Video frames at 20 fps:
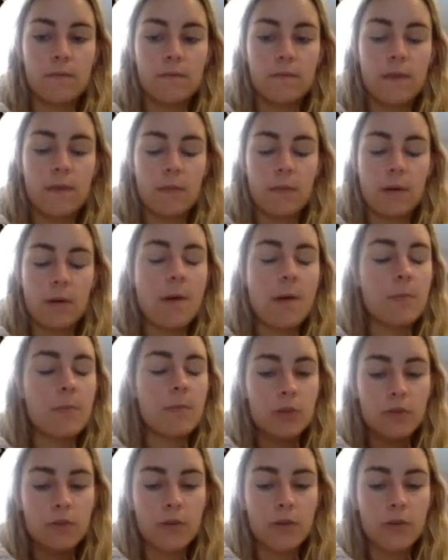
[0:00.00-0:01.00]

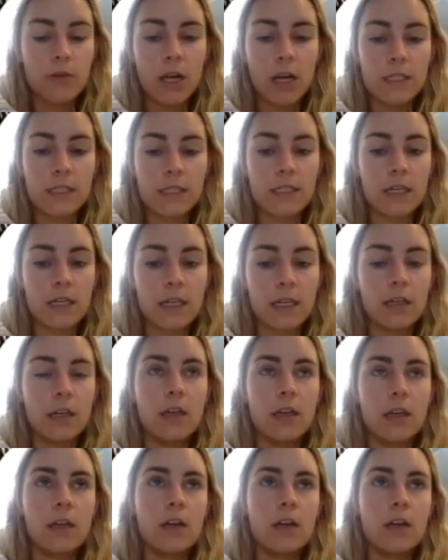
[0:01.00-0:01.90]
members or friends and say,